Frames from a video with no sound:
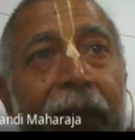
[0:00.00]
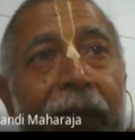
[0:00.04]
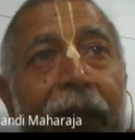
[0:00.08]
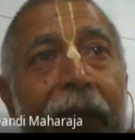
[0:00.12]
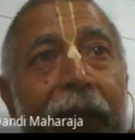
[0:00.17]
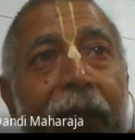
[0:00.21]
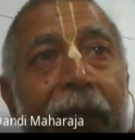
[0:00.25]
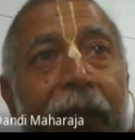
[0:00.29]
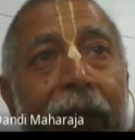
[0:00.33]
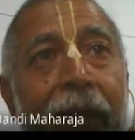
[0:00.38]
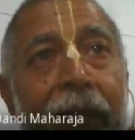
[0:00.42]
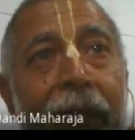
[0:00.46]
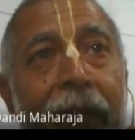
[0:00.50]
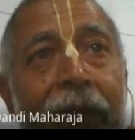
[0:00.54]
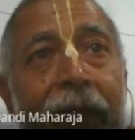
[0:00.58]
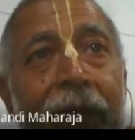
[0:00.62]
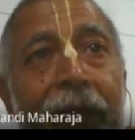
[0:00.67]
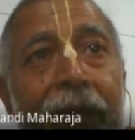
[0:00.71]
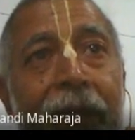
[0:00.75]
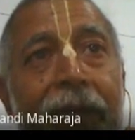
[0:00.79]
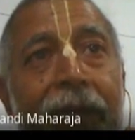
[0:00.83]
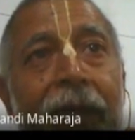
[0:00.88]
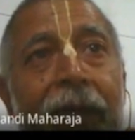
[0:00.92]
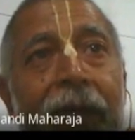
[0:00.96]
Krishna and
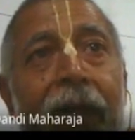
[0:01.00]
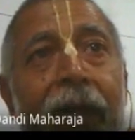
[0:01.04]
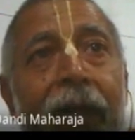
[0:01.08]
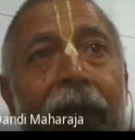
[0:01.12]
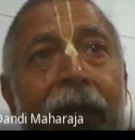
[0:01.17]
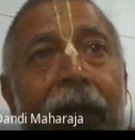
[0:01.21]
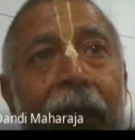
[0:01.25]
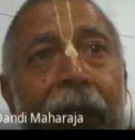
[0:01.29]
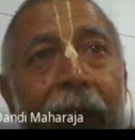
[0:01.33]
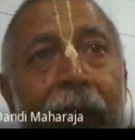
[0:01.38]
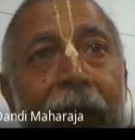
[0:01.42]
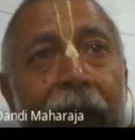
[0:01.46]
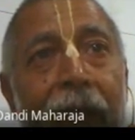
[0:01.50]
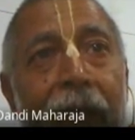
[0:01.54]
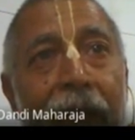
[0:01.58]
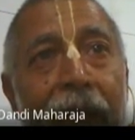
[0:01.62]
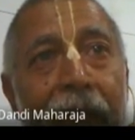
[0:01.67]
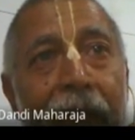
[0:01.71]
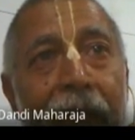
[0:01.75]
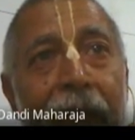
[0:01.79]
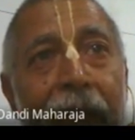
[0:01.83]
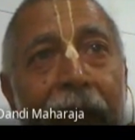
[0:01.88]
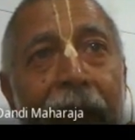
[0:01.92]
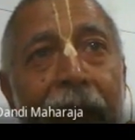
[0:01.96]
Gauranga.
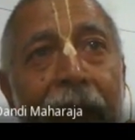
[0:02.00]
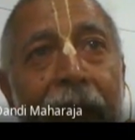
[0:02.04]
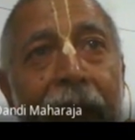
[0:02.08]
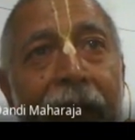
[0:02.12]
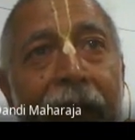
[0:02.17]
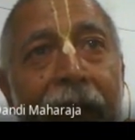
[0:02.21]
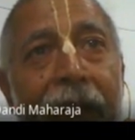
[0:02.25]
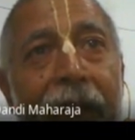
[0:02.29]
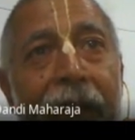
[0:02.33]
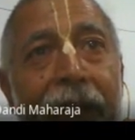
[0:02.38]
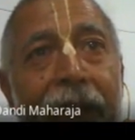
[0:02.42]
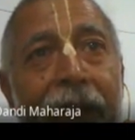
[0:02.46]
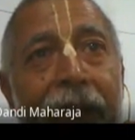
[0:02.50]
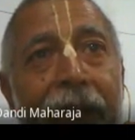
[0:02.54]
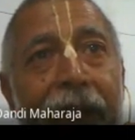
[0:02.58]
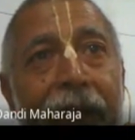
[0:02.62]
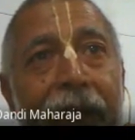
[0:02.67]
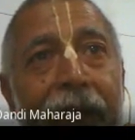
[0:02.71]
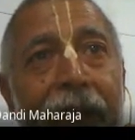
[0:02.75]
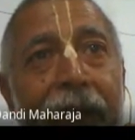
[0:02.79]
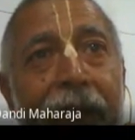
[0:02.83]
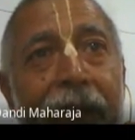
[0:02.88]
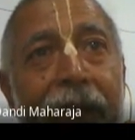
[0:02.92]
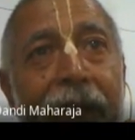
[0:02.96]

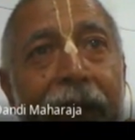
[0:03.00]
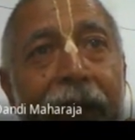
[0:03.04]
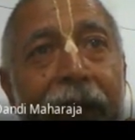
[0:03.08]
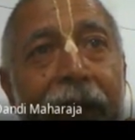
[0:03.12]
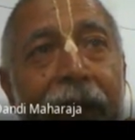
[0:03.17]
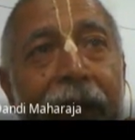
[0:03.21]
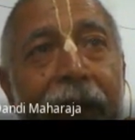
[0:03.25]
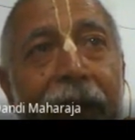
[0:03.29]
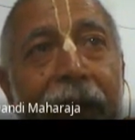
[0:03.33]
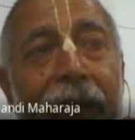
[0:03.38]
No?